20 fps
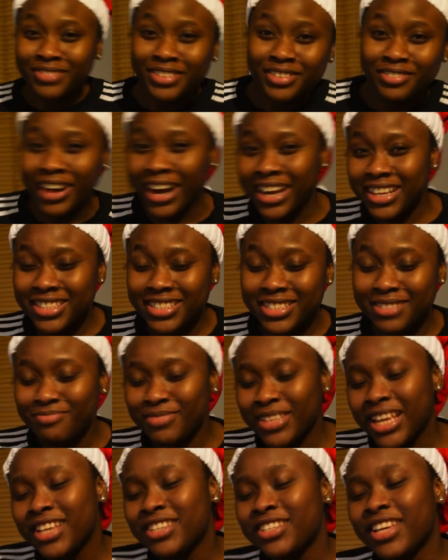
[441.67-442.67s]
Right?
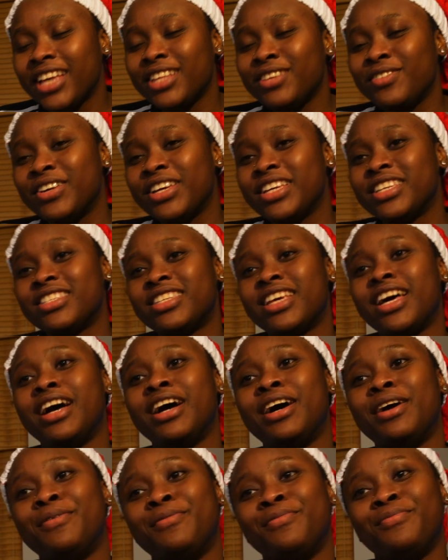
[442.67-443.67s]
So anyways, we
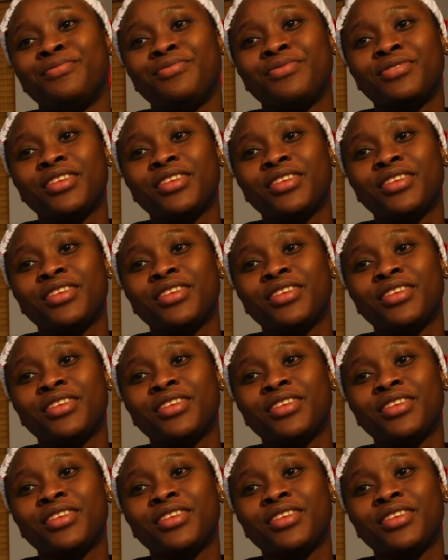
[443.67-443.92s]
are